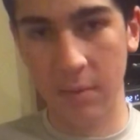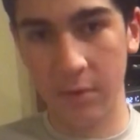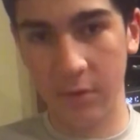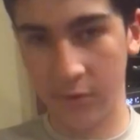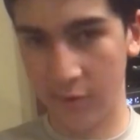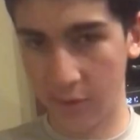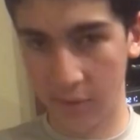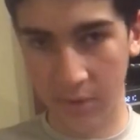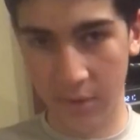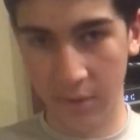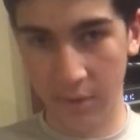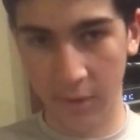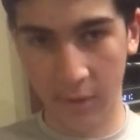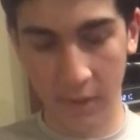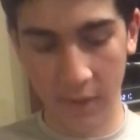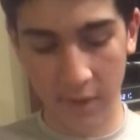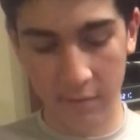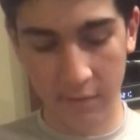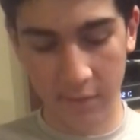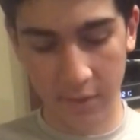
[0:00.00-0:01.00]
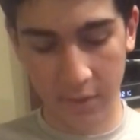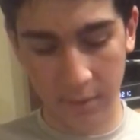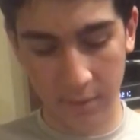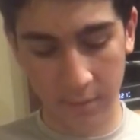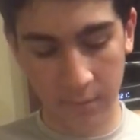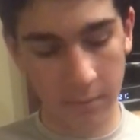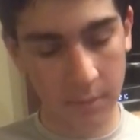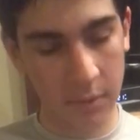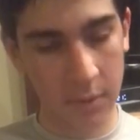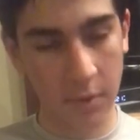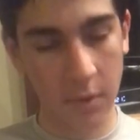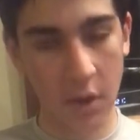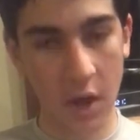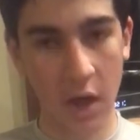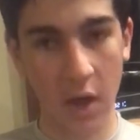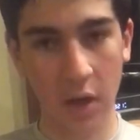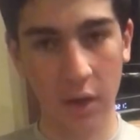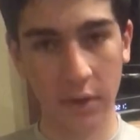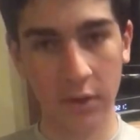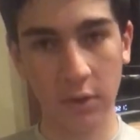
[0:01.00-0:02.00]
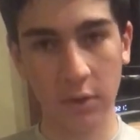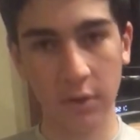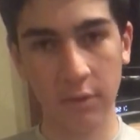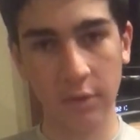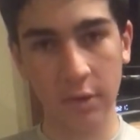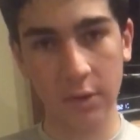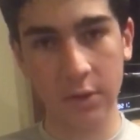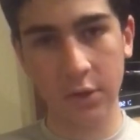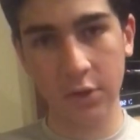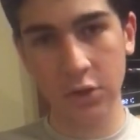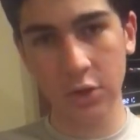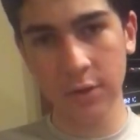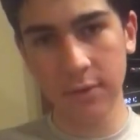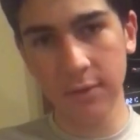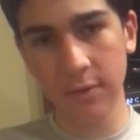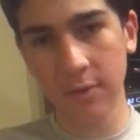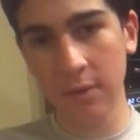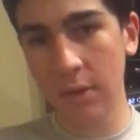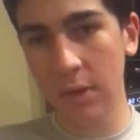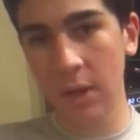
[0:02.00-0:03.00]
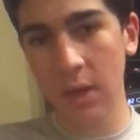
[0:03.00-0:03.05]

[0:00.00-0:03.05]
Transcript: I'm using Theory 11 Guild of Artisans.